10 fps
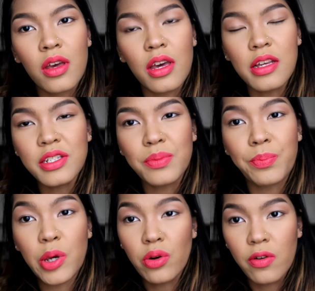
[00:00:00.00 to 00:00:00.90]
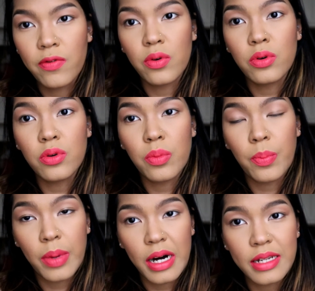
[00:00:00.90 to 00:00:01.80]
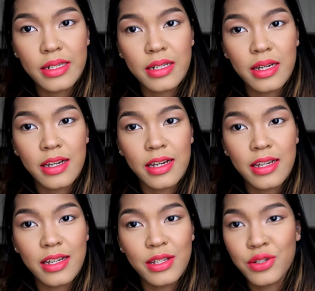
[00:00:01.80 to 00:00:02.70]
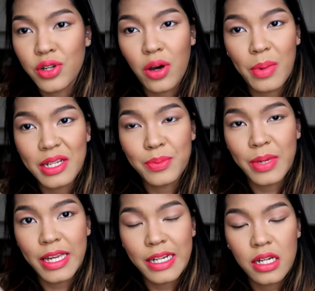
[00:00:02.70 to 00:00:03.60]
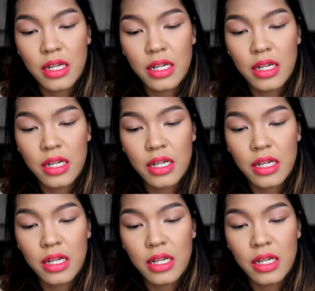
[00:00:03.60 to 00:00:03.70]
It is beautiful, but it's not my speed.